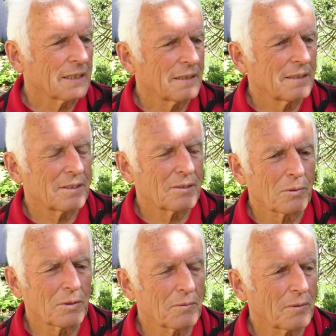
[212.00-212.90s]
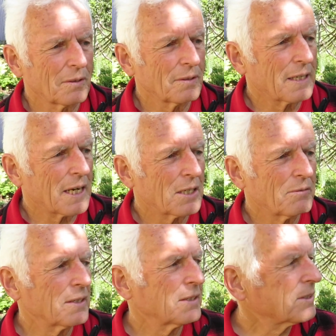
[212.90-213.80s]
And it's wonderful that the
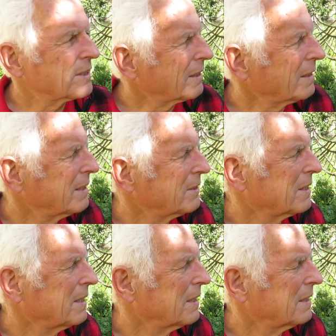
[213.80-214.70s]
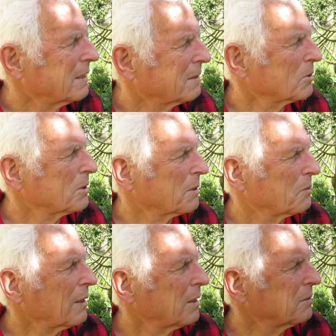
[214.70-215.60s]
caravan is still here today. It must be
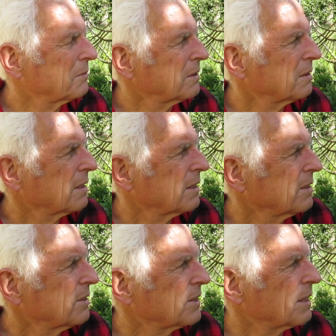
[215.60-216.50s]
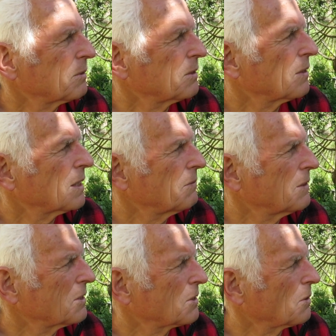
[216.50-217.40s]
well over 75
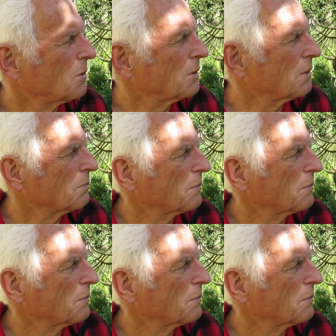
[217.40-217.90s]
years old.